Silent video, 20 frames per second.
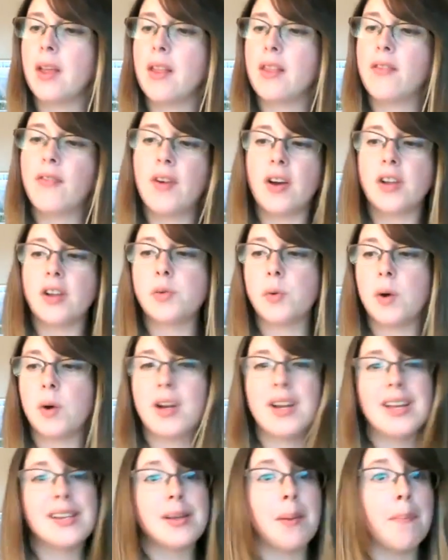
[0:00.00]
The first
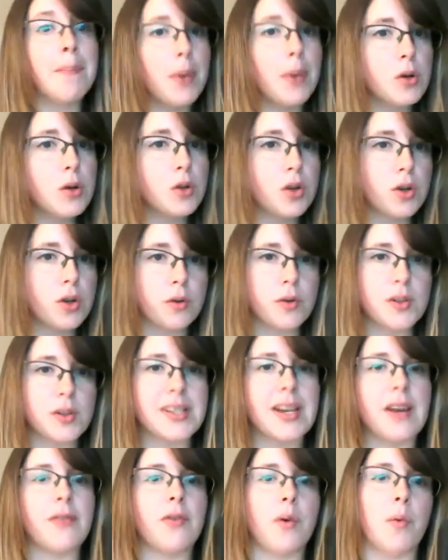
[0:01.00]
one is emotional
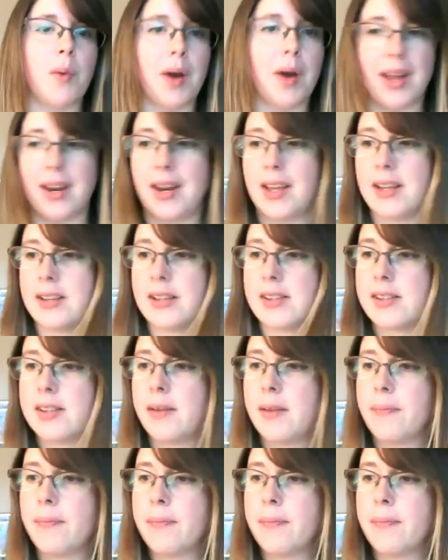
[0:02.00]
self-awareness.